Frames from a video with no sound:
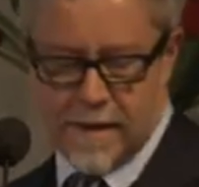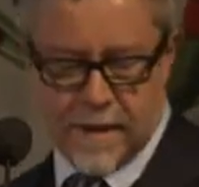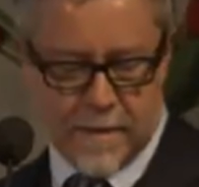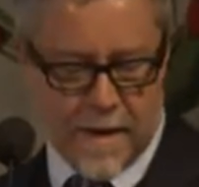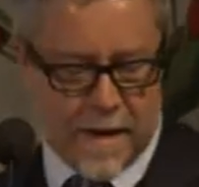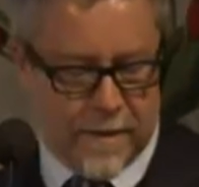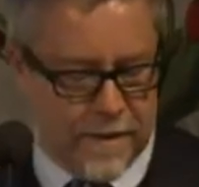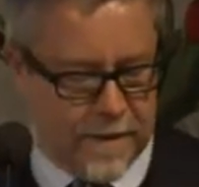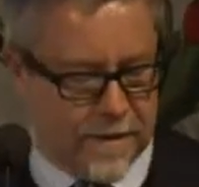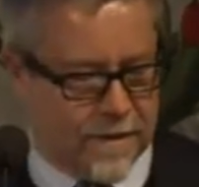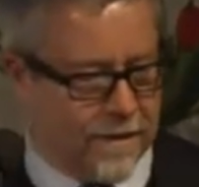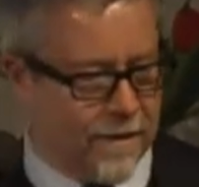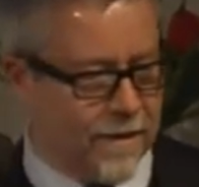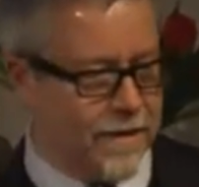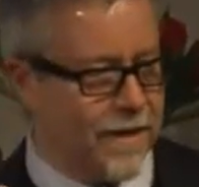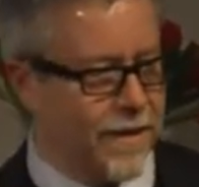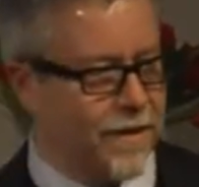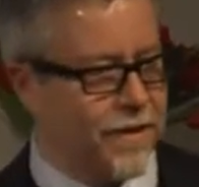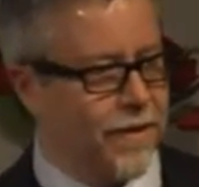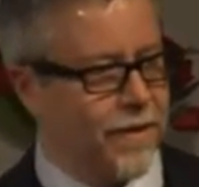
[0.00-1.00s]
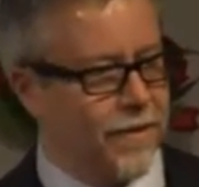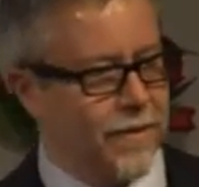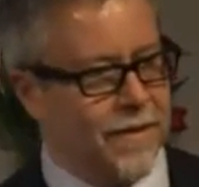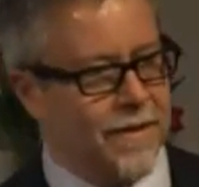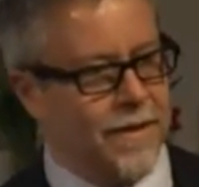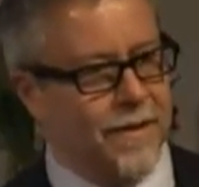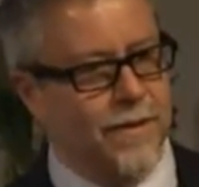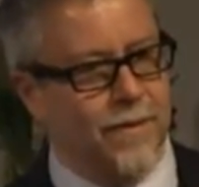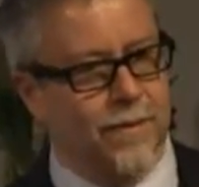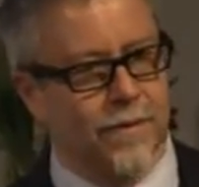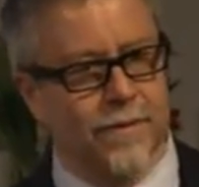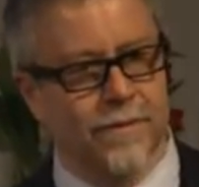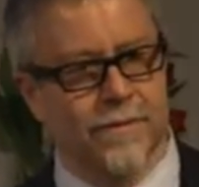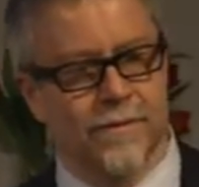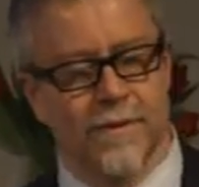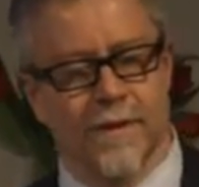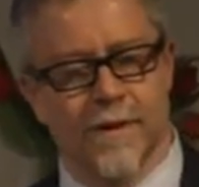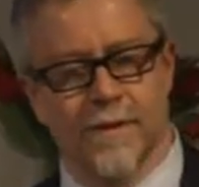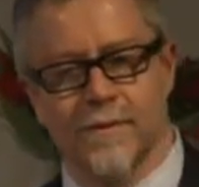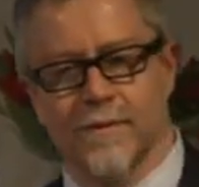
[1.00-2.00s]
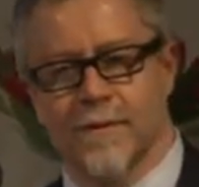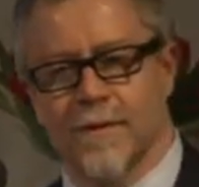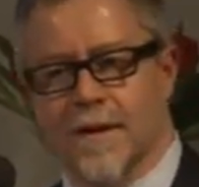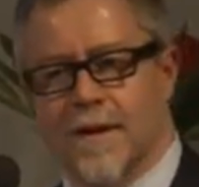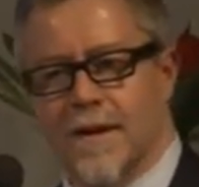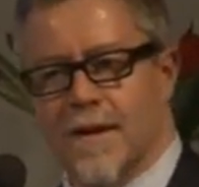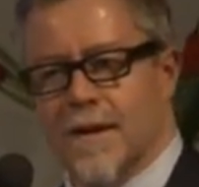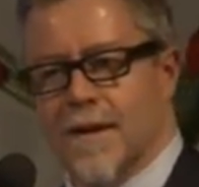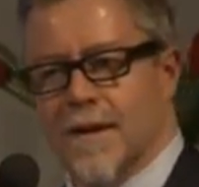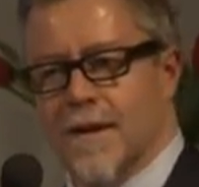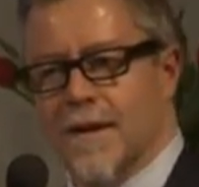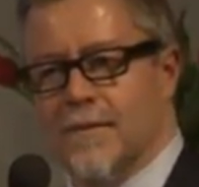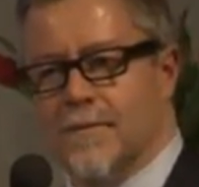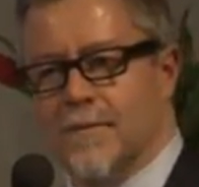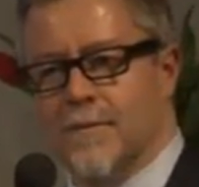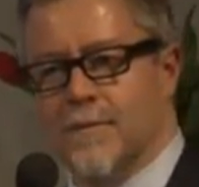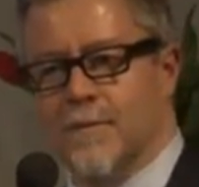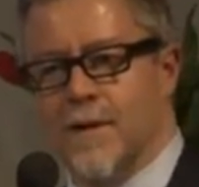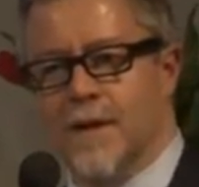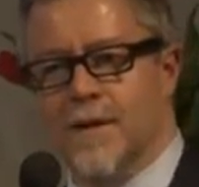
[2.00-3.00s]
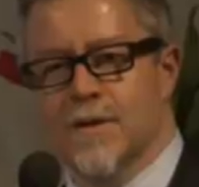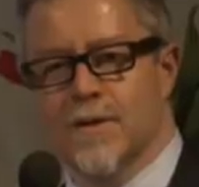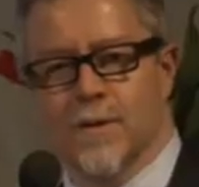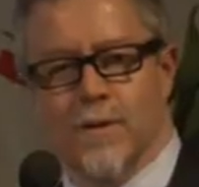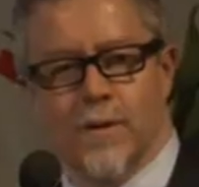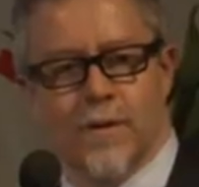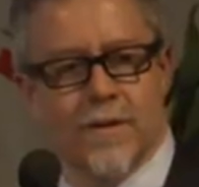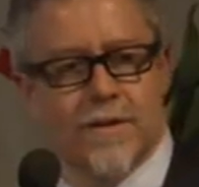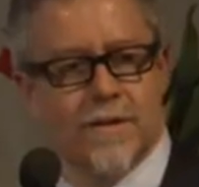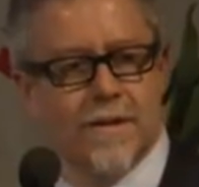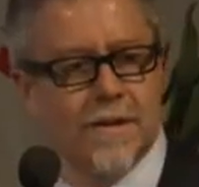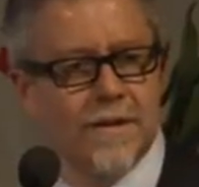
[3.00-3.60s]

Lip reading: about this issue of resource,